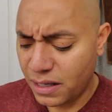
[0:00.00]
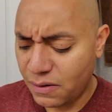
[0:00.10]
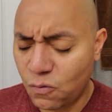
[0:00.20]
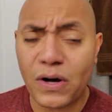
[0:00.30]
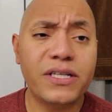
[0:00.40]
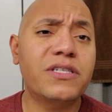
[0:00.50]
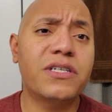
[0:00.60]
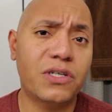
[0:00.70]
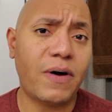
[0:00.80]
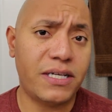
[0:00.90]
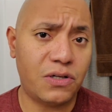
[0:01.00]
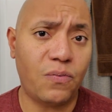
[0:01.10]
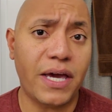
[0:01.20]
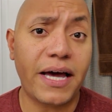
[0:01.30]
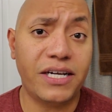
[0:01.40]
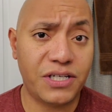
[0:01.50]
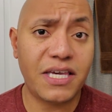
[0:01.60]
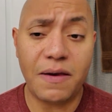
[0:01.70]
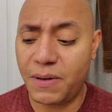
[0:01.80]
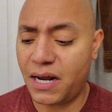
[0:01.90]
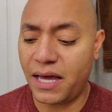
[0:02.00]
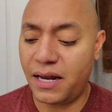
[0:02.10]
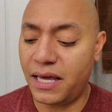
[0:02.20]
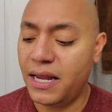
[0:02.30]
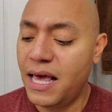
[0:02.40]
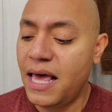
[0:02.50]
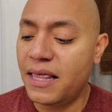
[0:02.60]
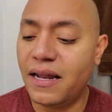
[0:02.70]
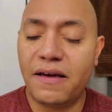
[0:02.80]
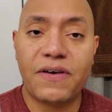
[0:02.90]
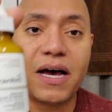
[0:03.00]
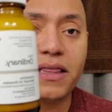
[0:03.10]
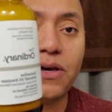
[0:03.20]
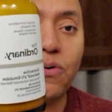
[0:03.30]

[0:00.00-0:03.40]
once to twice a week, I just keep an eye on it. Then I've got The